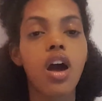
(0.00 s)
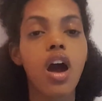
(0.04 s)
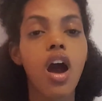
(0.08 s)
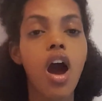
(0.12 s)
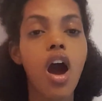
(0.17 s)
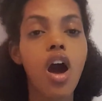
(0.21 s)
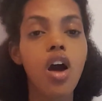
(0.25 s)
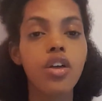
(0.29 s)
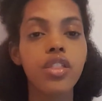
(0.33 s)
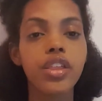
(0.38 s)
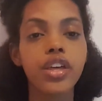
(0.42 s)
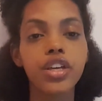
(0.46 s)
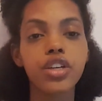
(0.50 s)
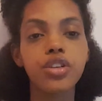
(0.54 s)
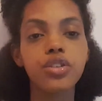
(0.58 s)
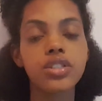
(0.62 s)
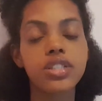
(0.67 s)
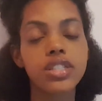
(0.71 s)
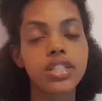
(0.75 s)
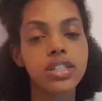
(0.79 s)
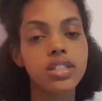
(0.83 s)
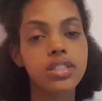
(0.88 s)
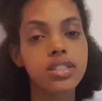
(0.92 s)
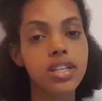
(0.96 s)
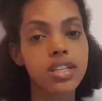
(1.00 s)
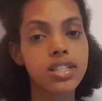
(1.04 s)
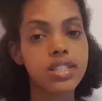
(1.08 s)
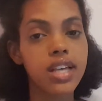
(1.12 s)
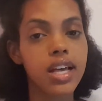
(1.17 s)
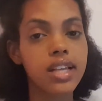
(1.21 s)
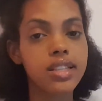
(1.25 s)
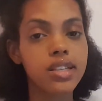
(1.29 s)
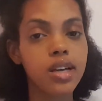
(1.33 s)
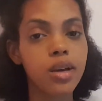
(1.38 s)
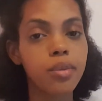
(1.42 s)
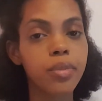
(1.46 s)
How their cuticles are
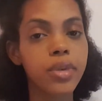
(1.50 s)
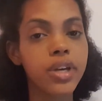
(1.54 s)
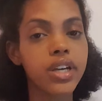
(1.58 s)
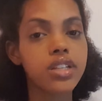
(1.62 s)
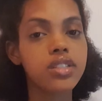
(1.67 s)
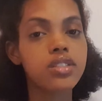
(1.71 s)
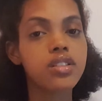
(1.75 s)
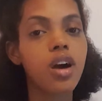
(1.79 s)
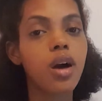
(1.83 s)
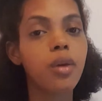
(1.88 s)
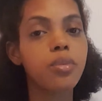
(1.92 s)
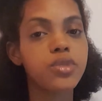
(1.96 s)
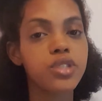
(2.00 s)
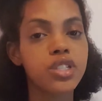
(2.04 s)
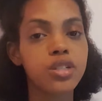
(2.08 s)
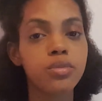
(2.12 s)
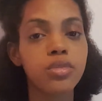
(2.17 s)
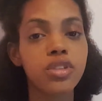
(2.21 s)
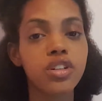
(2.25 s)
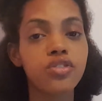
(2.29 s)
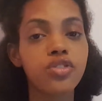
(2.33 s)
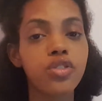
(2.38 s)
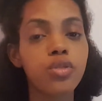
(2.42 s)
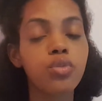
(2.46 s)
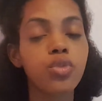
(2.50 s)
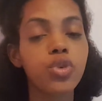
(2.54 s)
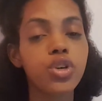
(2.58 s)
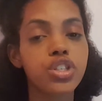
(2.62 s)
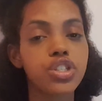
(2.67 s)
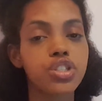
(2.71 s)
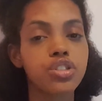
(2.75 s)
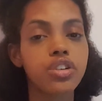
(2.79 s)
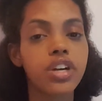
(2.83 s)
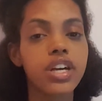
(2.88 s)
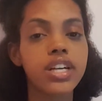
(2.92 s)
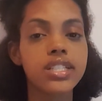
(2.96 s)
set up, it's optimal for
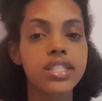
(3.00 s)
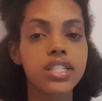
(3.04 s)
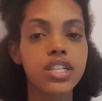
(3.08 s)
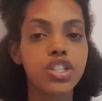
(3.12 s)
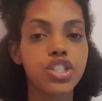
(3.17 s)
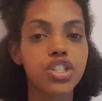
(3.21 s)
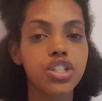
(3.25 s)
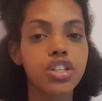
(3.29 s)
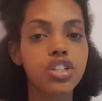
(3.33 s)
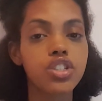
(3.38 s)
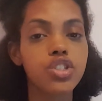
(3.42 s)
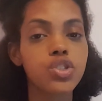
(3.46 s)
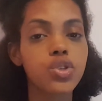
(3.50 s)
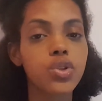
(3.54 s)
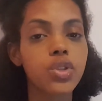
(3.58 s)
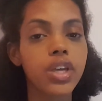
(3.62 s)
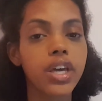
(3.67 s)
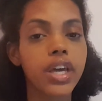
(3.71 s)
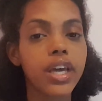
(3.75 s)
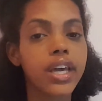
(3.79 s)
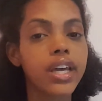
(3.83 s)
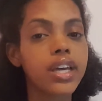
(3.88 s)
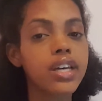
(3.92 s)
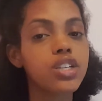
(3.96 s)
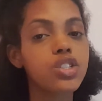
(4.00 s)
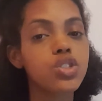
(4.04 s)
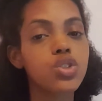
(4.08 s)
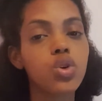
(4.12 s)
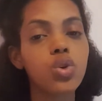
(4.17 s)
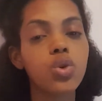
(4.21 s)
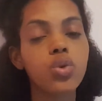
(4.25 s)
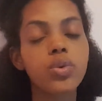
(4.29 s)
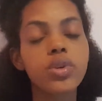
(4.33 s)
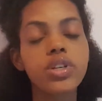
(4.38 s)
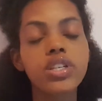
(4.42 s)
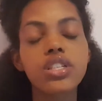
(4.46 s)
moisturization, so their hair is
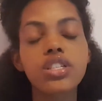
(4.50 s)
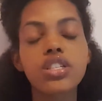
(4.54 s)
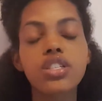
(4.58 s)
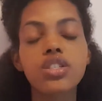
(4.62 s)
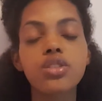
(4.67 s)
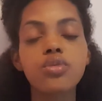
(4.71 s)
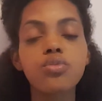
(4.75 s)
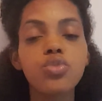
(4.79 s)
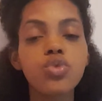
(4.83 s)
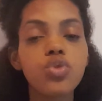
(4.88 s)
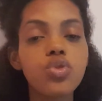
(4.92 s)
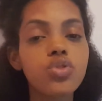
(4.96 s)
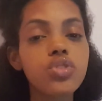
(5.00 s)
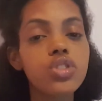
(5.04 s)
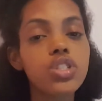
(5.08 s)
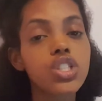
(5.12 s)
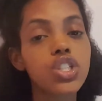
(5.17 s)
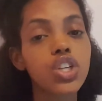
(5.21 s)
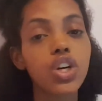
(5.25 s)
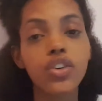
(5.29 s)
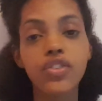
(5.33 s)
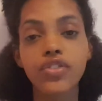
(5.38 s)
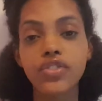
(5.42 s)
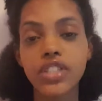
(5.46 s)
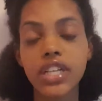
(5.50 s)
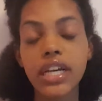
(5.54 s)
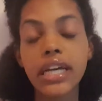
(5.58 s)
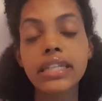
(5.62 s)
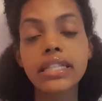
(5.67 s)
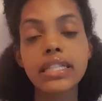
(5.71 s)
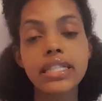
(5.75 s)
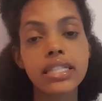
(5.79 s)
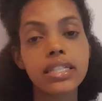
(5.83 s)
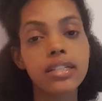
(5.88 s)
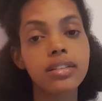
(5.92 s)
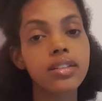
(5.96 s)
always smooth, soft,
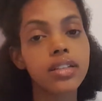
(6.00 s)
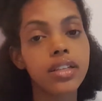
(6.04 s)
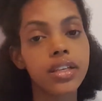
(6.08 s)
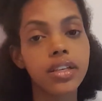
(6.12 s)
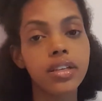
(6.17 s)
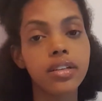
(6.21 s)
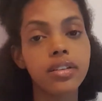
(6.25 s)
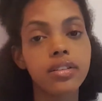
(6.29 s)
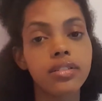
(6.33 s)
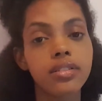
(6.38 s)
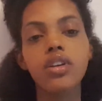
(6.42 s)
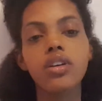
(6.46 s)
and silky.